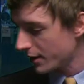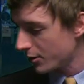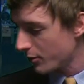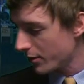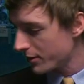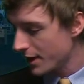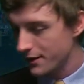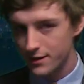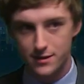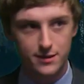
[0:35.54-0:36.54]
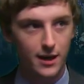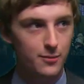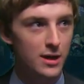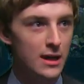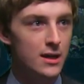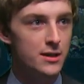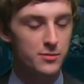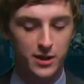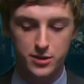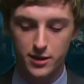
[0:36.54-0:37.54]
get away with that this time. So
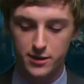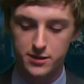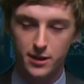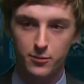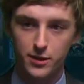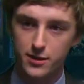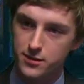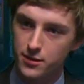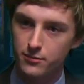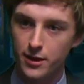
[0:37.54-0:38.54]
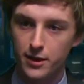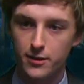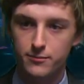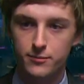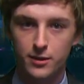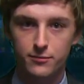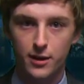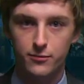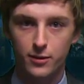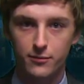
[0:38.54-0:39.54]
make sure you stick with us right here on
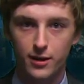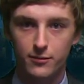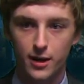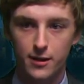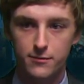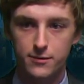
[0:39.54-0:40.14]
545 Live.